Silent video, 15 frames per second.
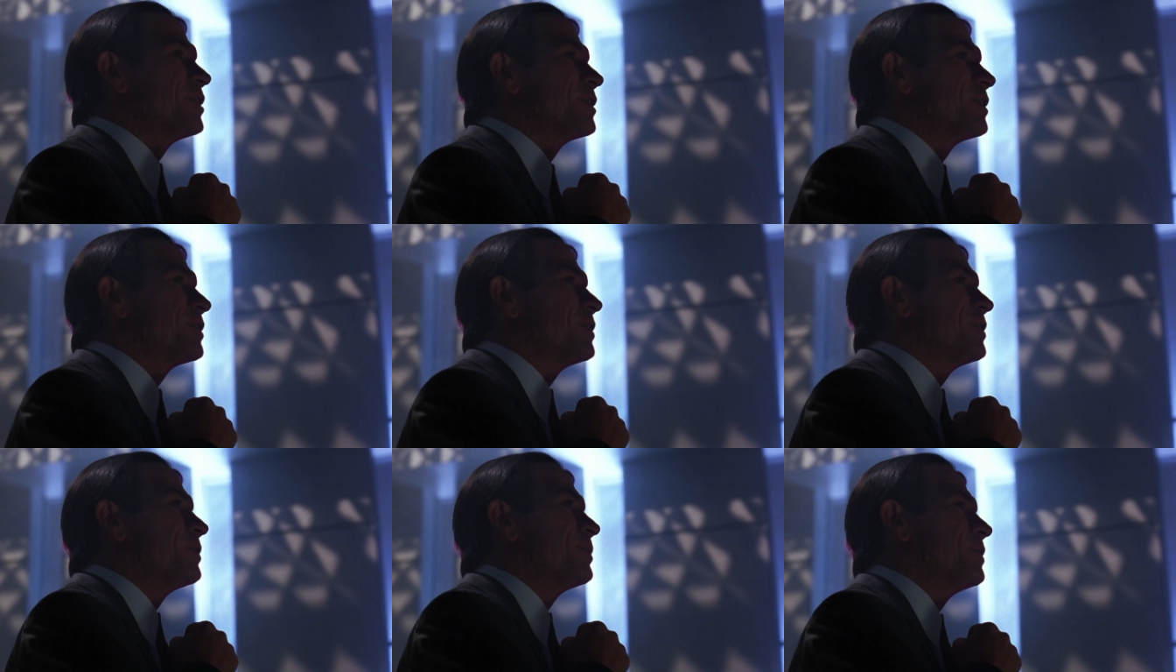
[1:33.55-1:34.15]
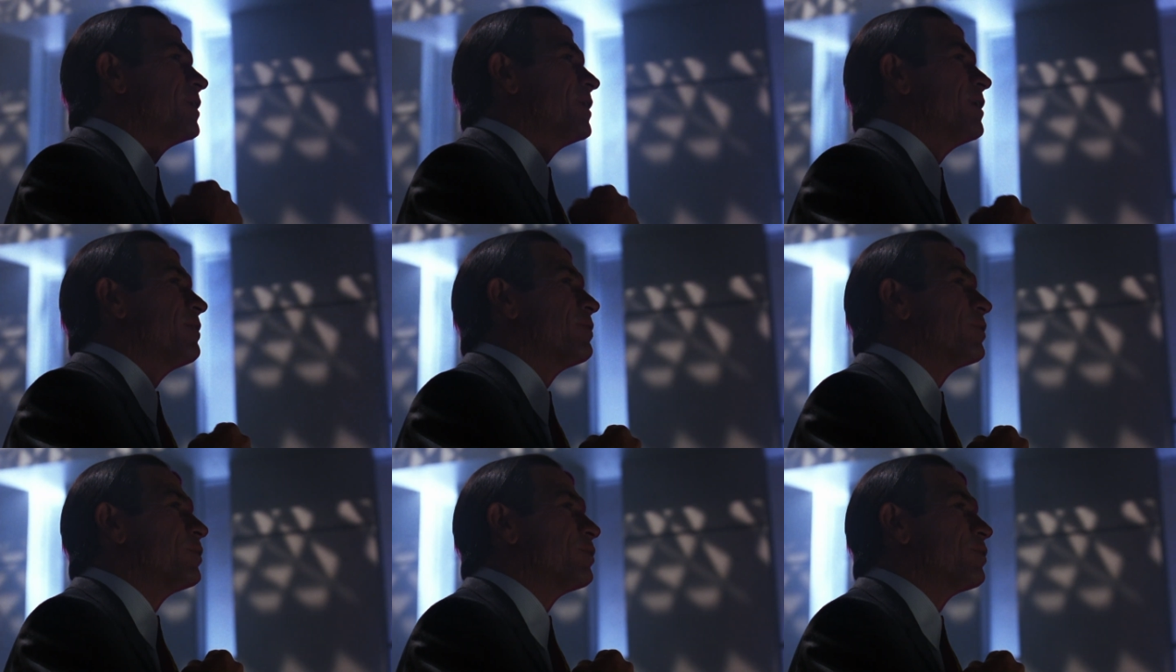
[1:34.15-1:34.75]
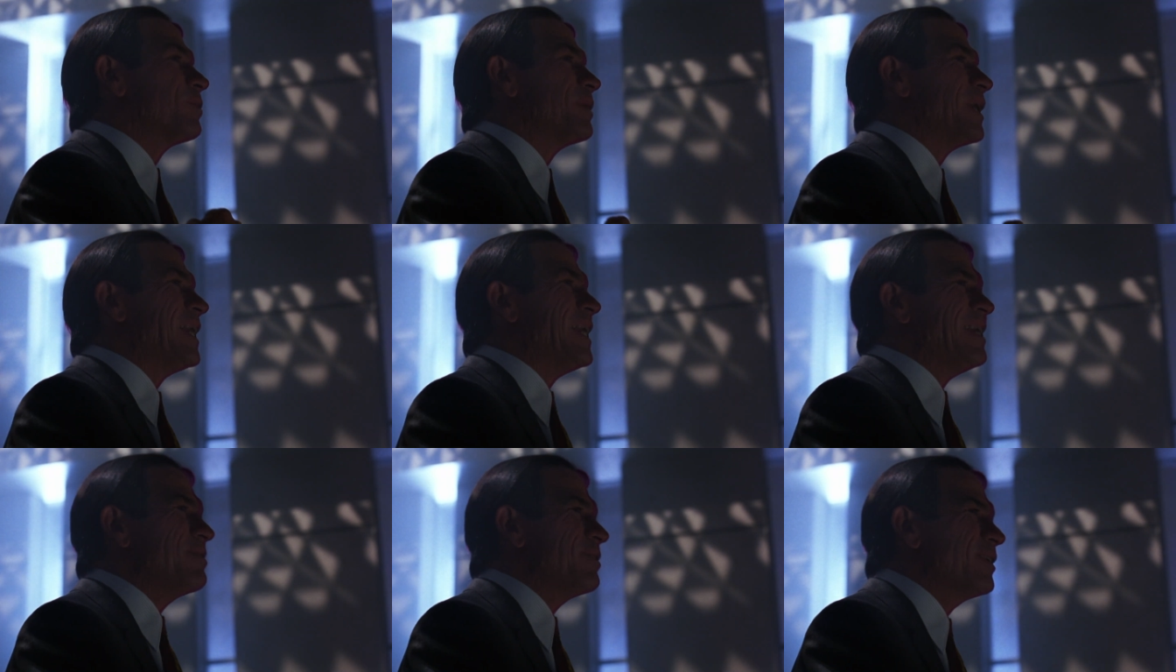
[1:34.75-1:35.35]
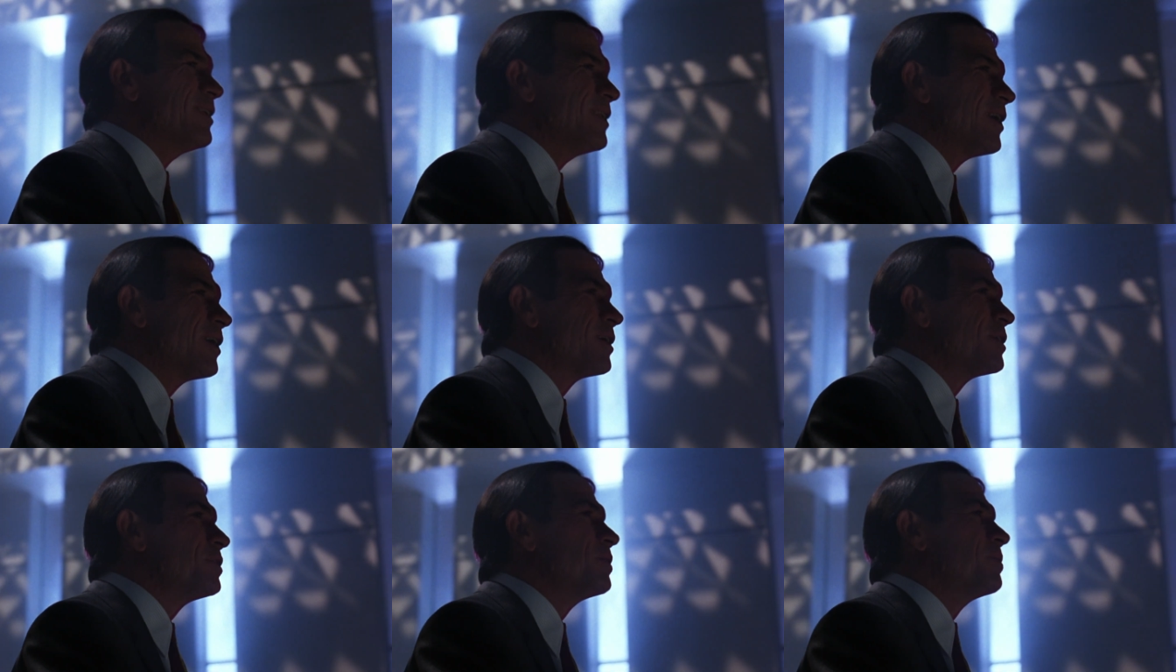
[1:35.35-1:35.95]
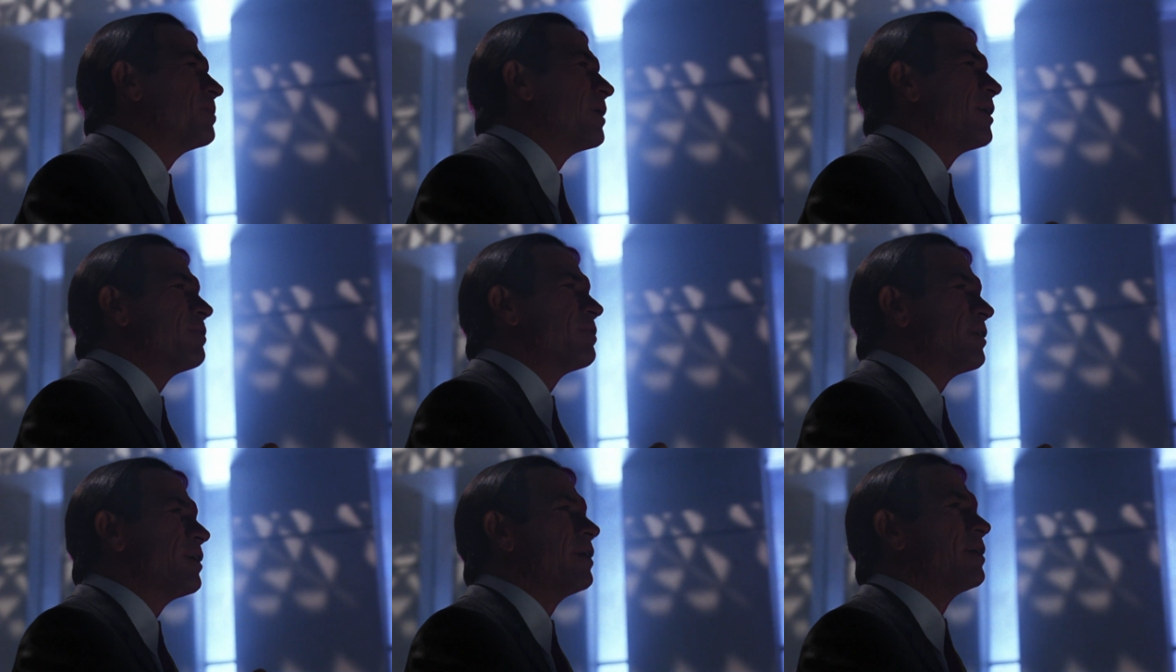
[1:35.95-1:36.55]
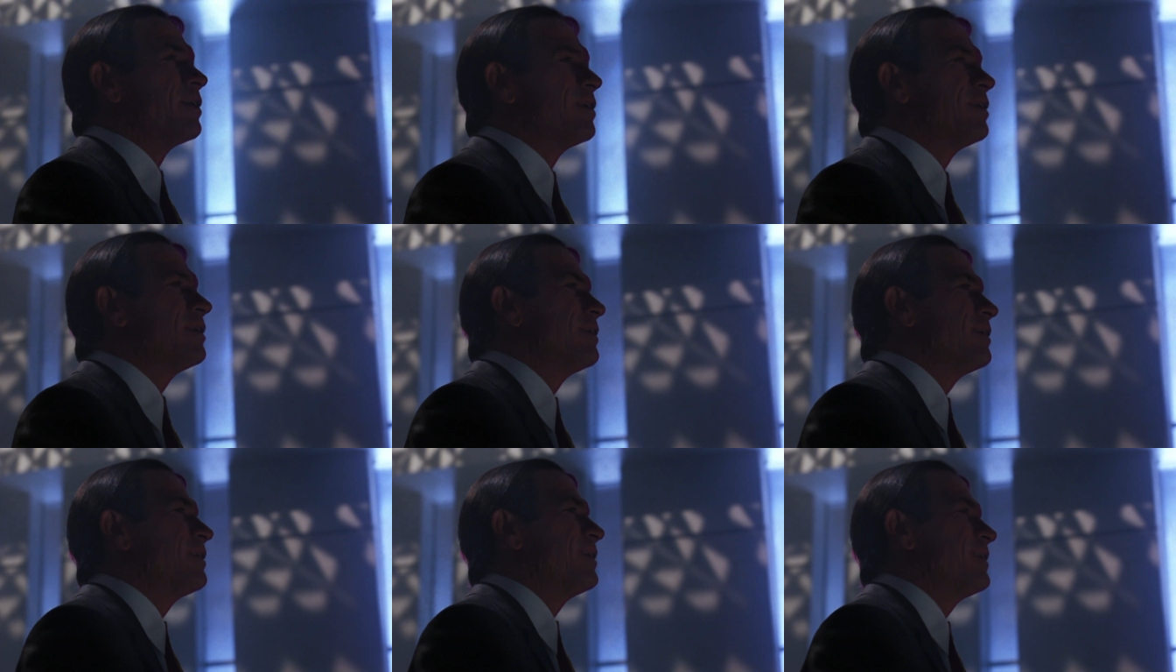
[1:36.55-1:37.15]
Tommy Lee Jones would play Two Face instead of Billy Dee Williams,